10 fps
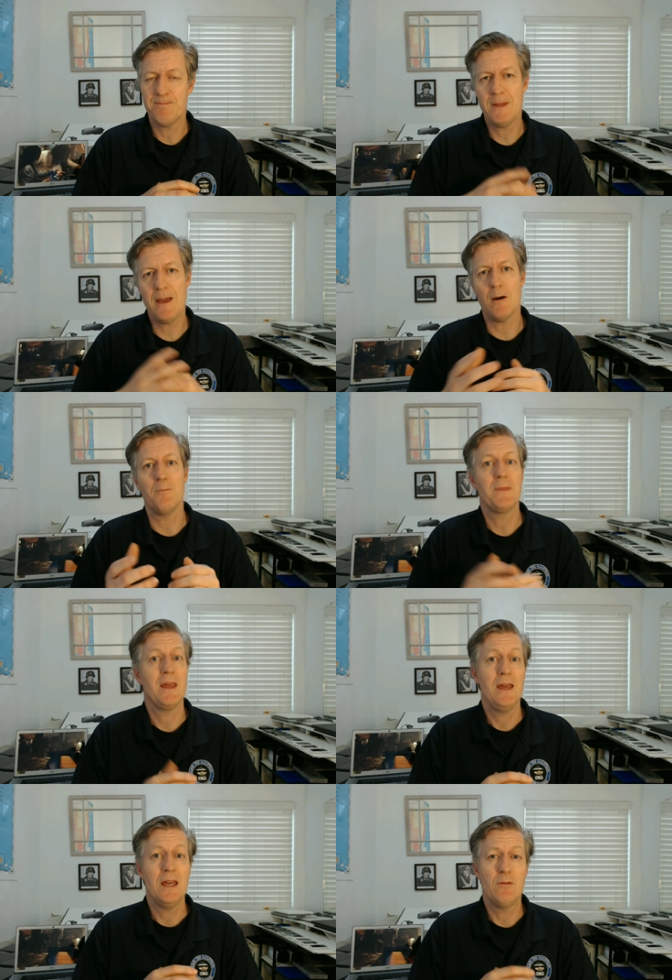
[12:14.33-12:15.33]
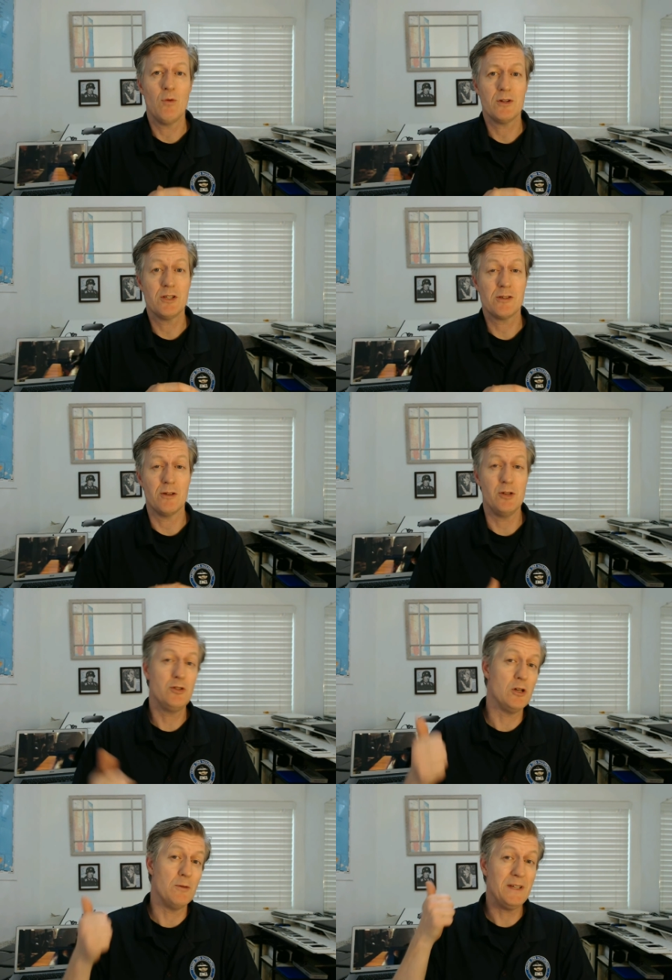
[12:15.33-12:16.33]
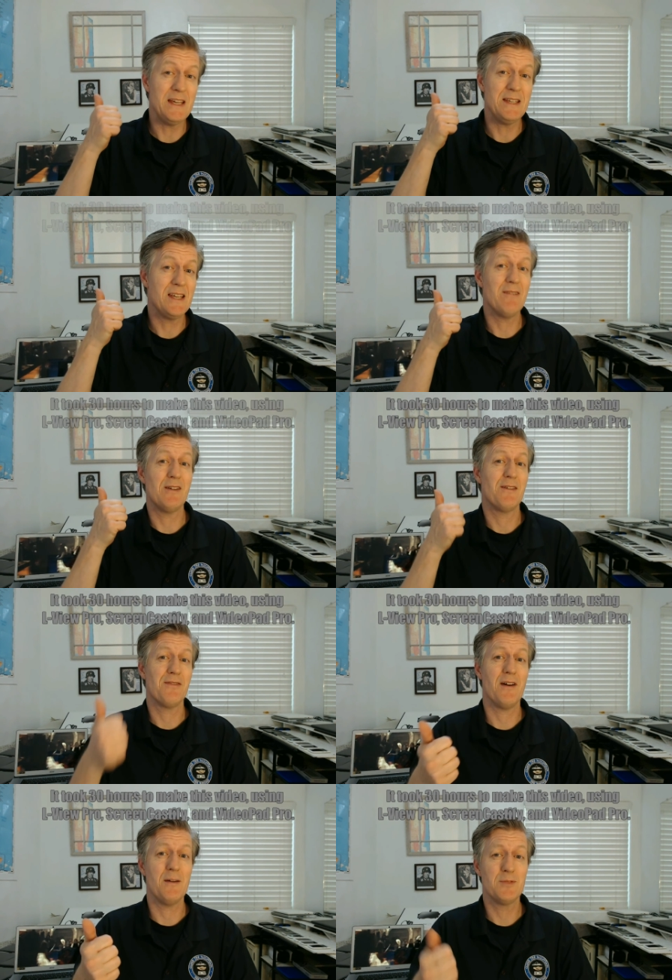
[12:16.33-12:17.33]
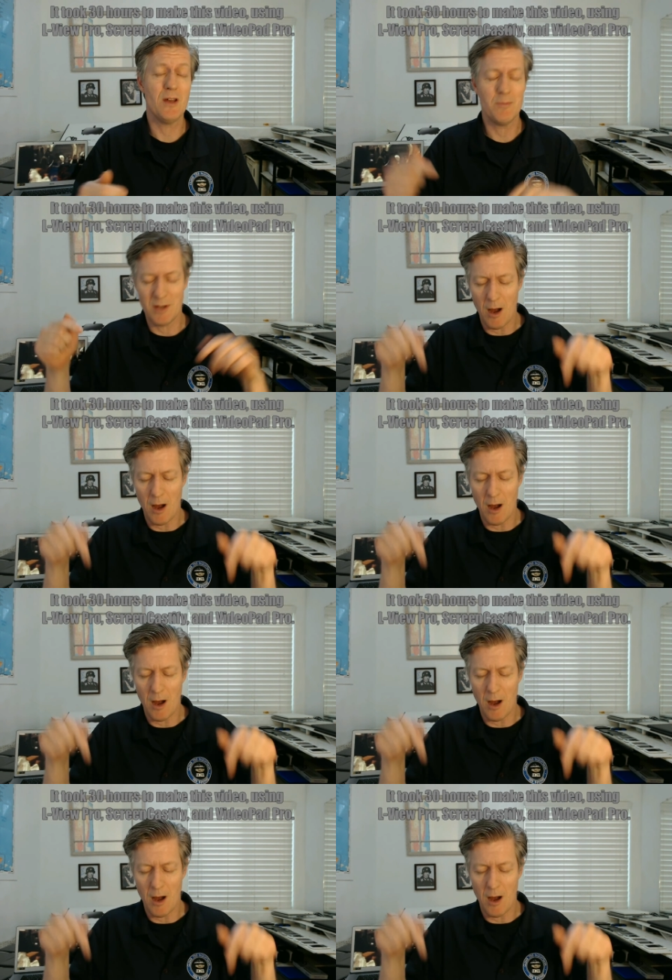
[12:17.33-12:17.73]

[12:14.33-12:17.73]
Now, if you're watching this on YouTube, please give it a thumbs up,